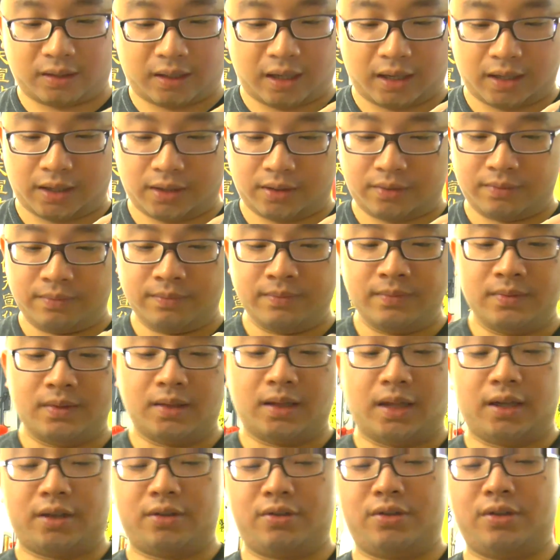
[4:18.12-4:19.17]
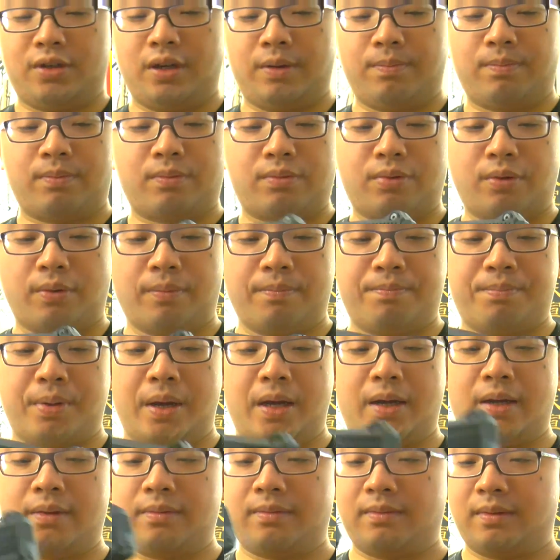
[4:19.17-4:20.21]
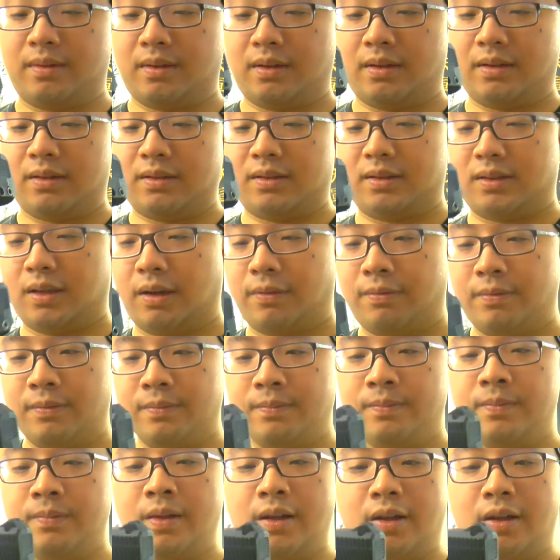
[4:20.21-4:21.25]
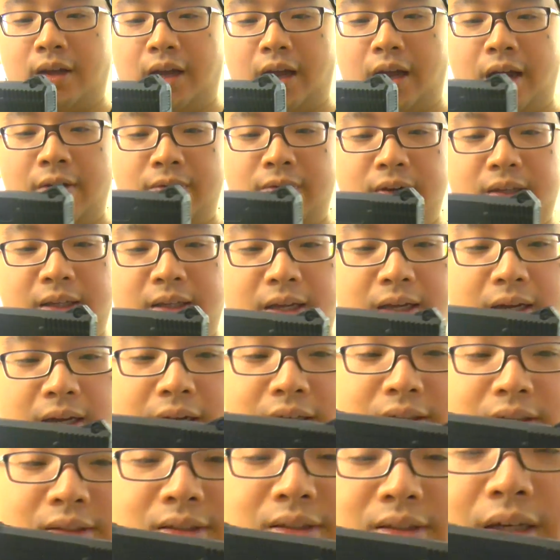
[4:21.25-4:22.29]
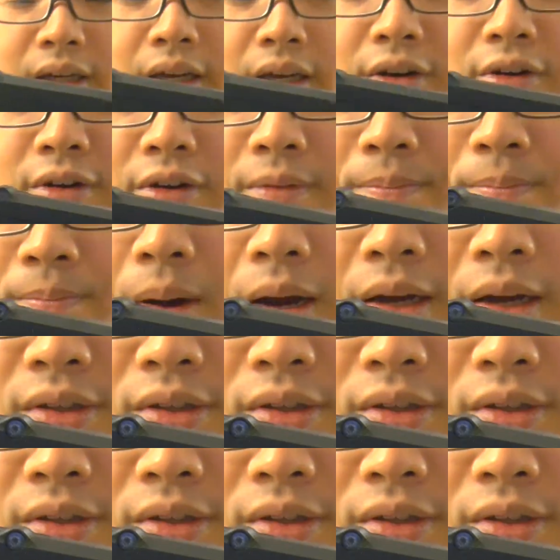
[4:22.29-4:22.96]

kind of like cheap chrome plated stuff. Okay, everything is secured by